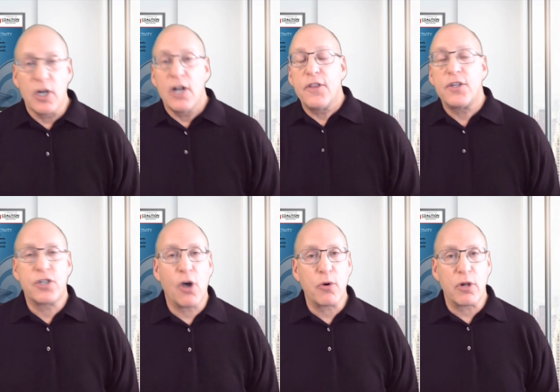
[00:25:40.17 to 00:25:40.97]
The
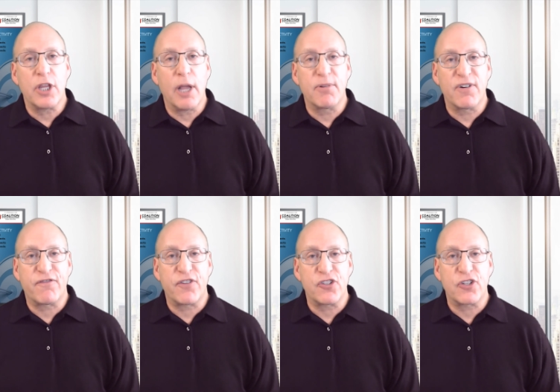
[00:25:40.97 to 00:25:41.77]
total number of
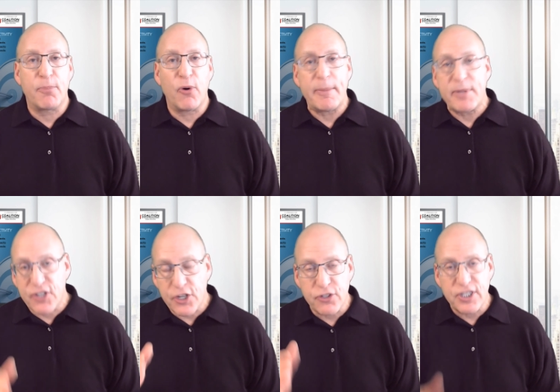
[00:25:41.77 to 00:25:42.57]
first appointments
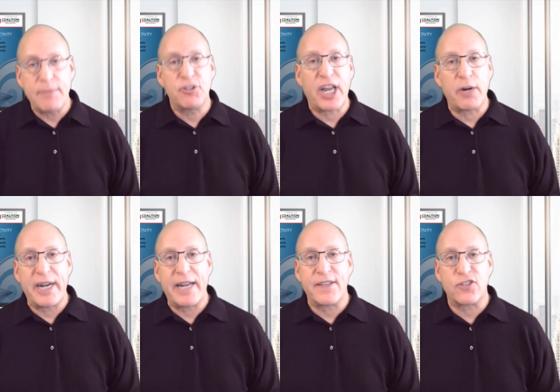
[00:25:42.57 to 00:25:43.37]
that your team
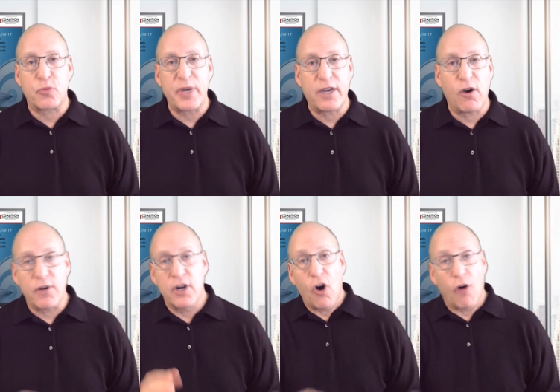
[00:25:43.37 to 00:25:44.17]
generated this week
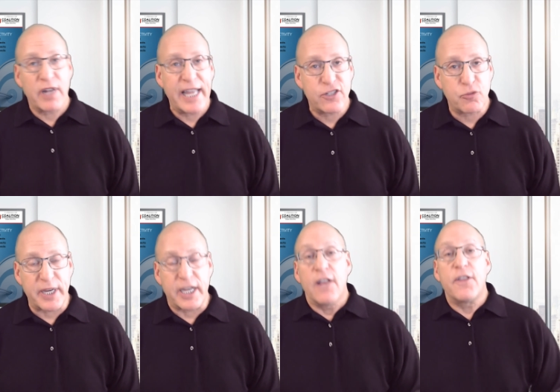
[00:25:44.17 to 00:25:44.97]
over last week.
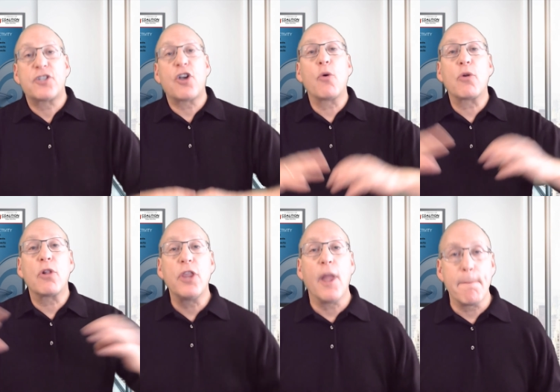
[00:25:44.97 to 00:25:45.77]
The total
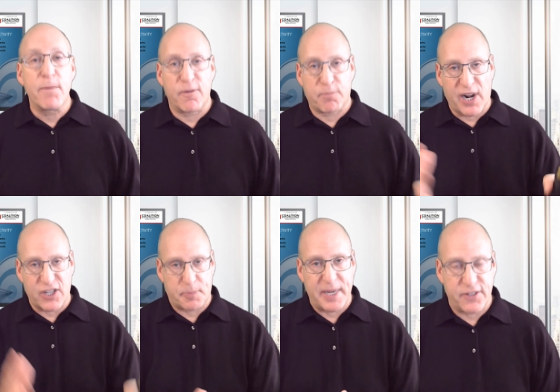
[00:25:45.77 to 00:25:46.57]
number of
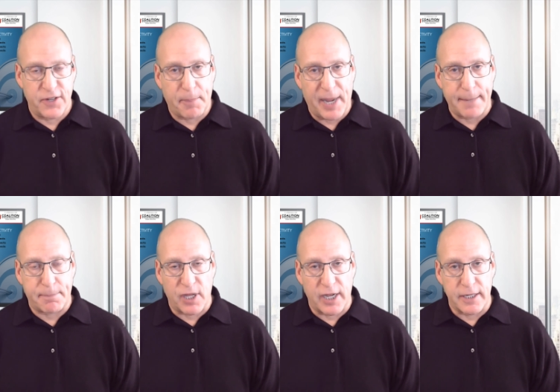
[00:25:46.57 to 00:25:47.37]
prospects in their
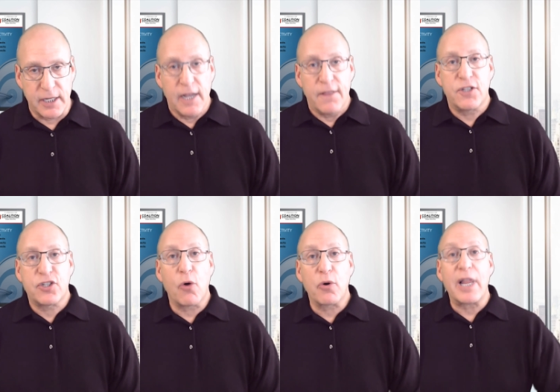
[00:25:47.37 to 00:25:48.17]
pipeline. The
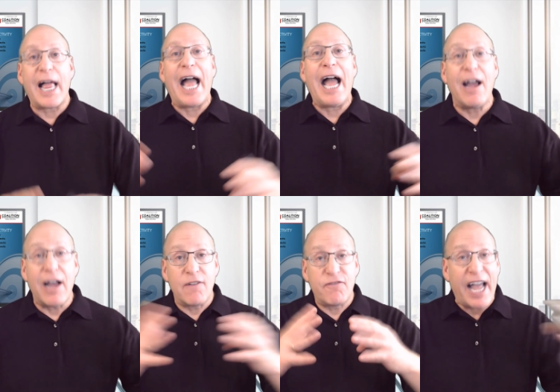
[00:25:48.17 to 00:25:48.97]
total
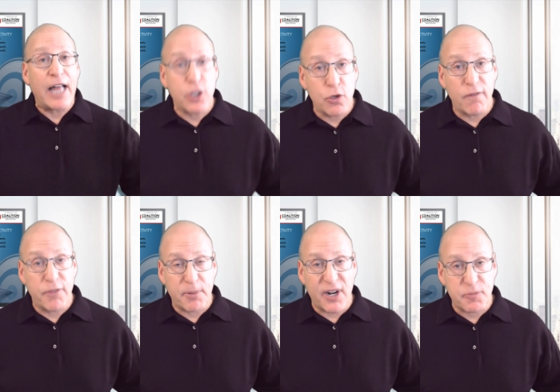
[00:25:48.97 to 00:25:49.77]
value of the
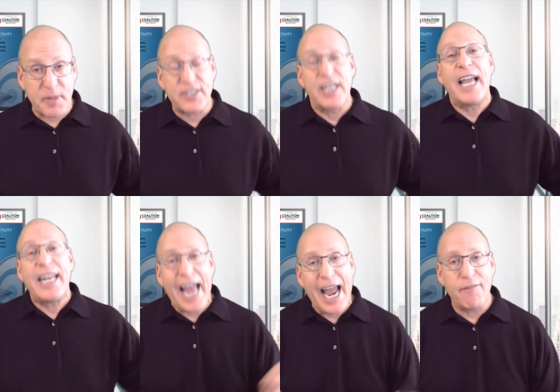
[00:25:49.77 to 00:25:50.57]
prospects and
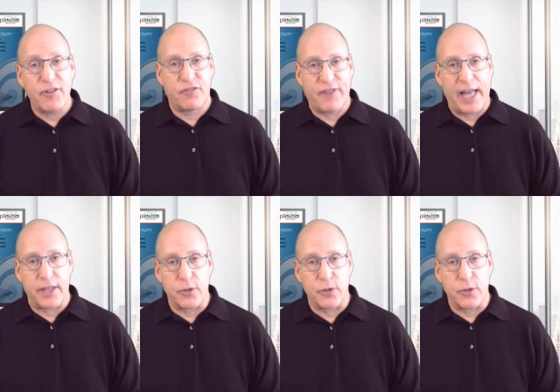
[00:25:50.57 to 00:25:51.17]
average value,